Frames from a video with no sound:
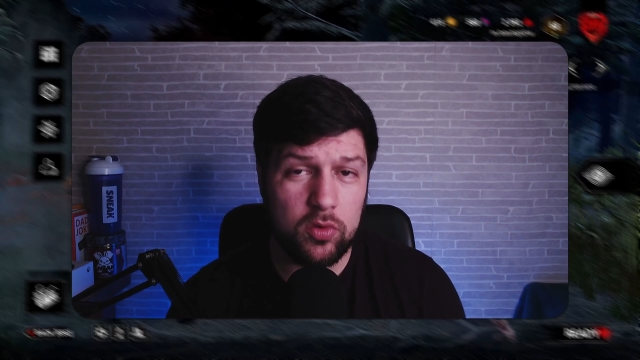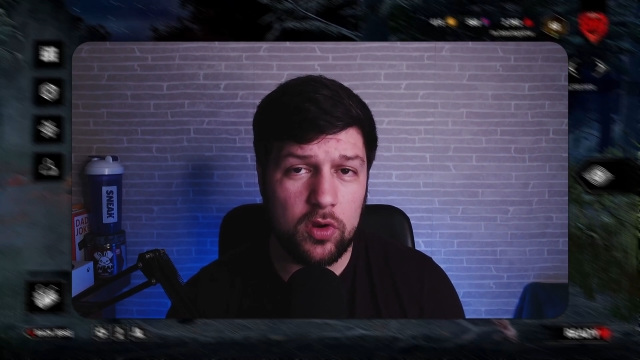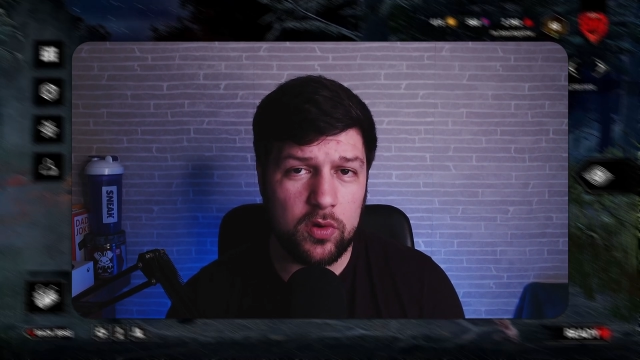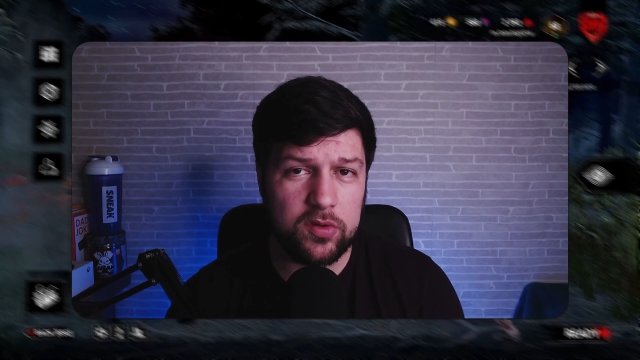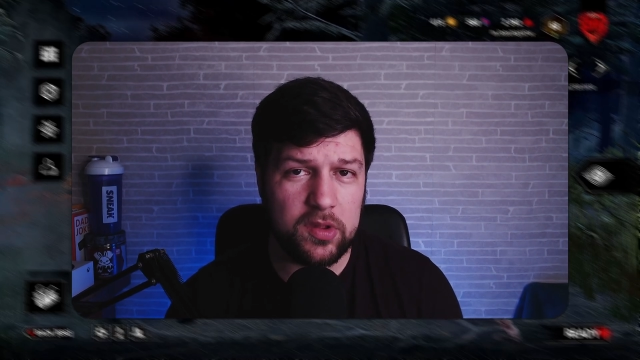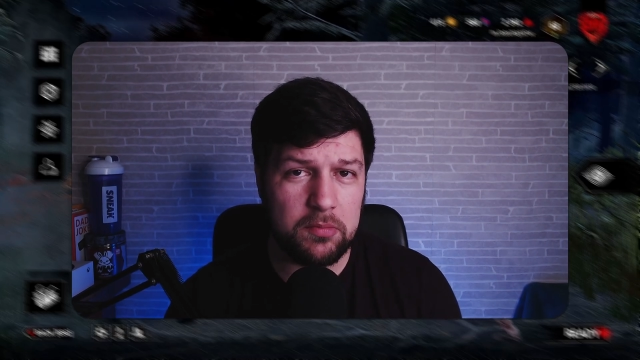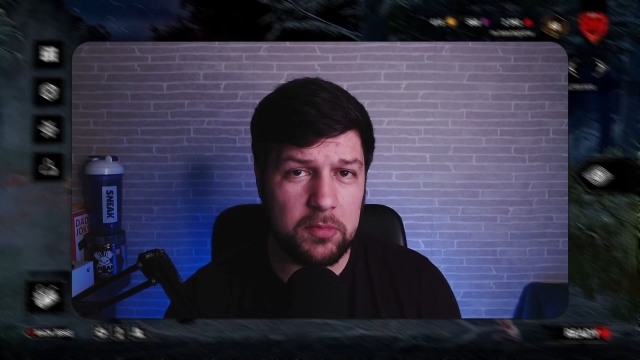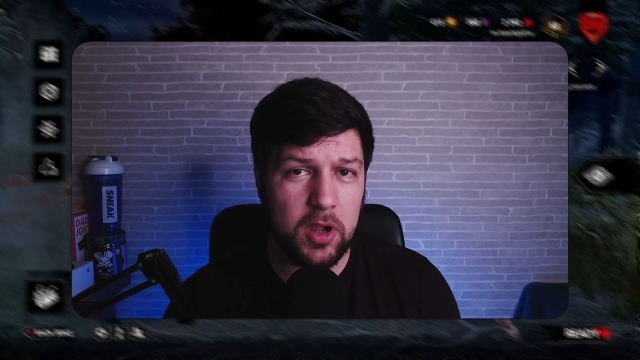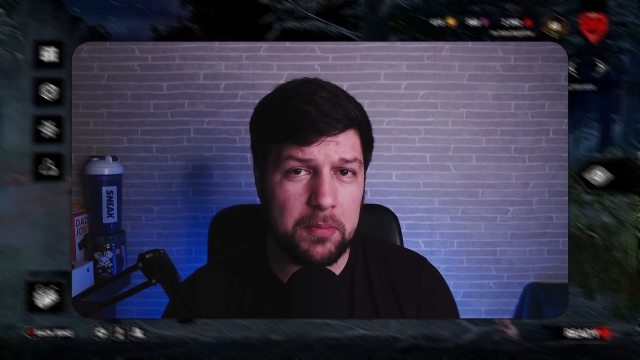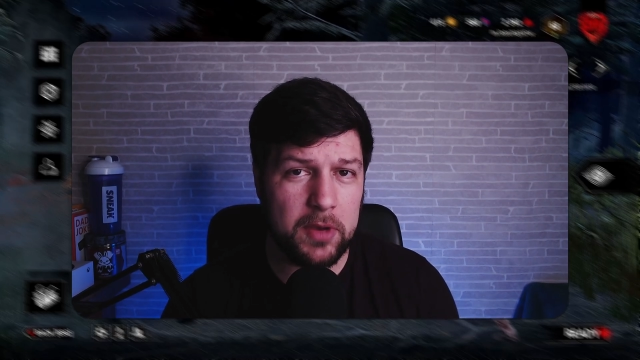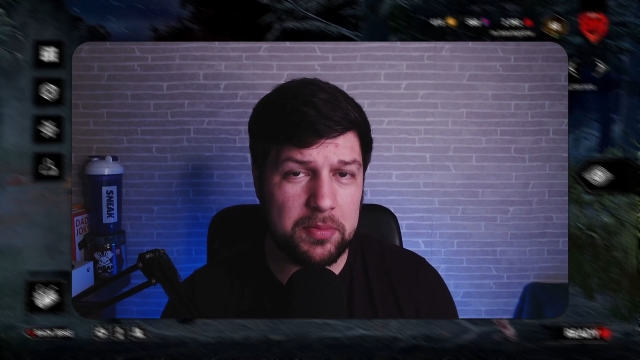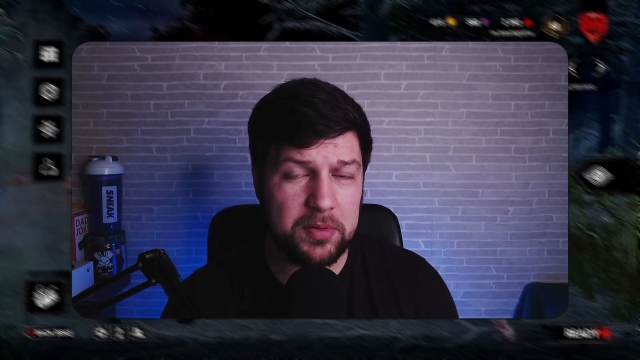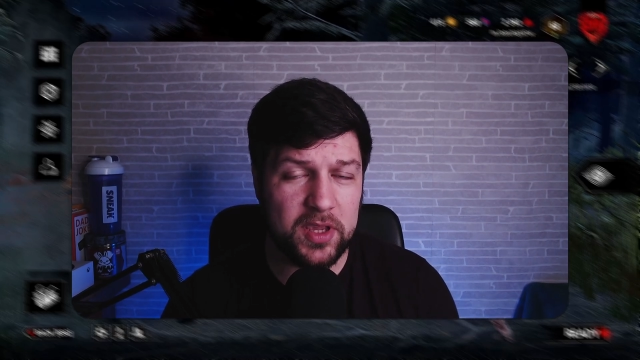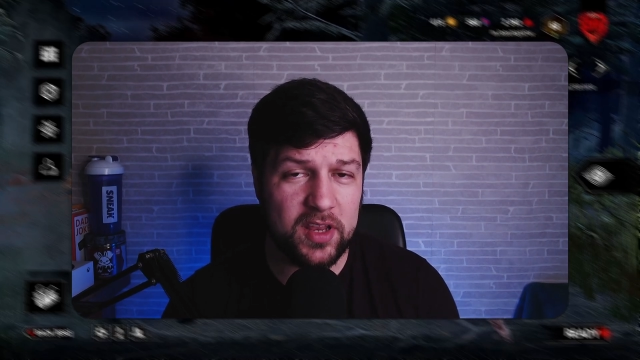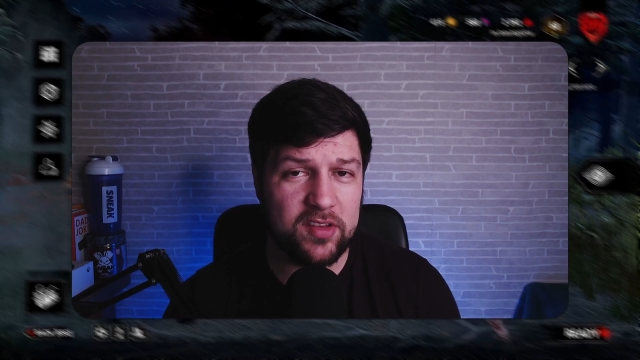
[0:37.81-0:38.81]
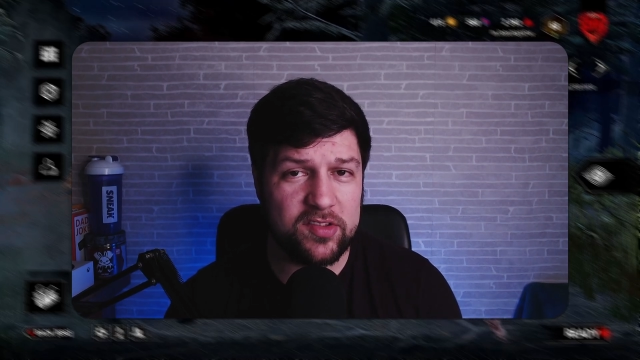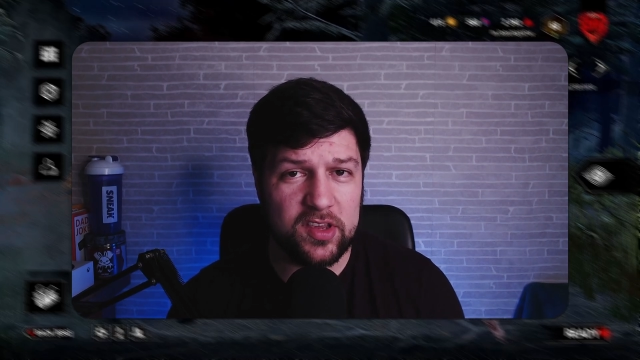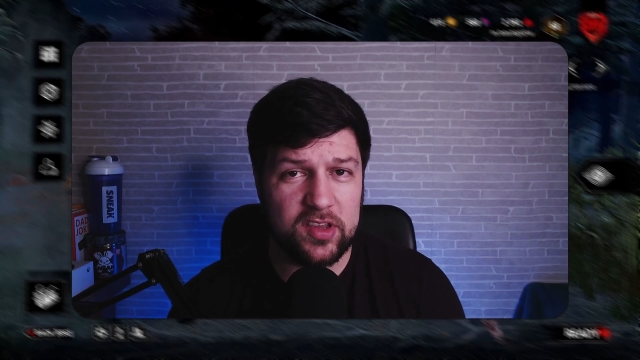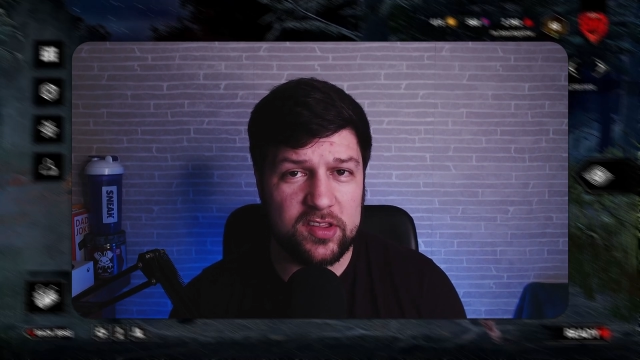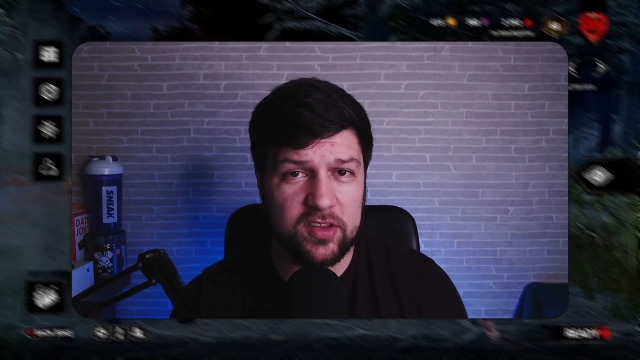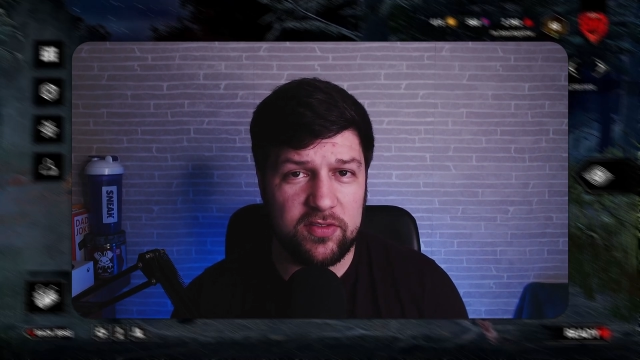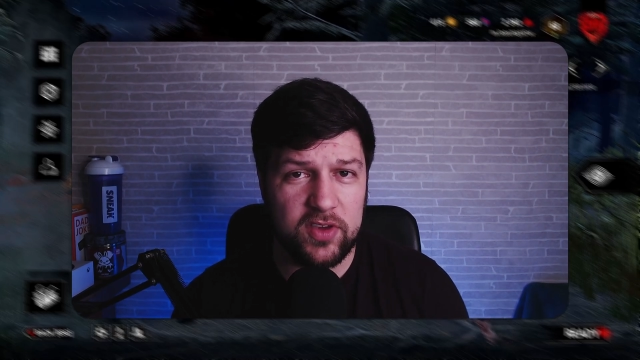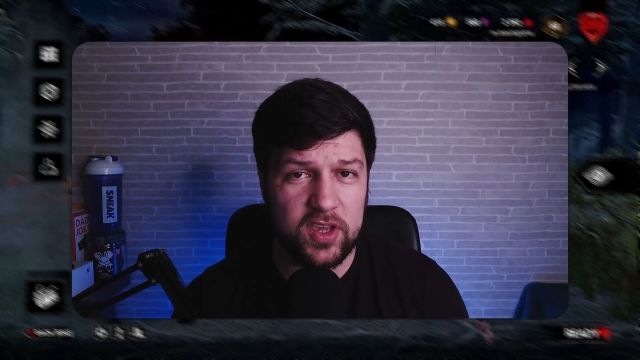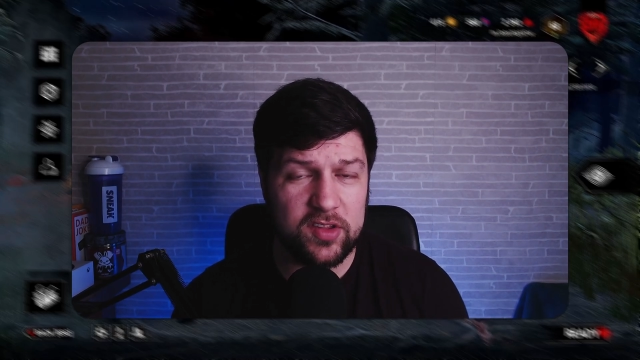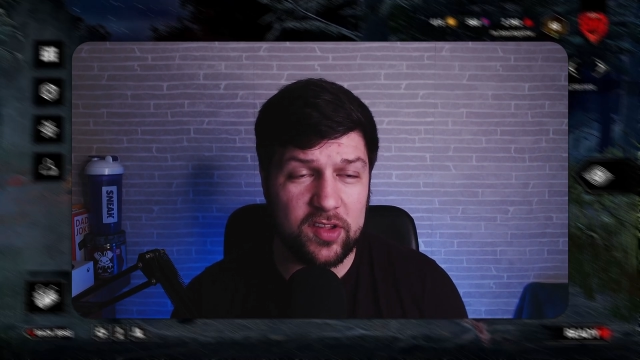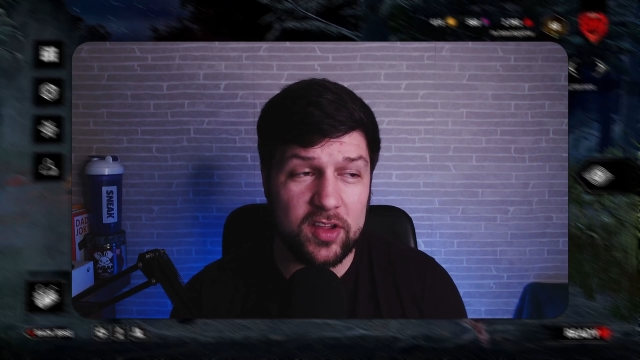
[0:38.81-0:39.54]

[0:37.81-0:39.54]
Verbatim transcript: notice I'm coming up against TTVs,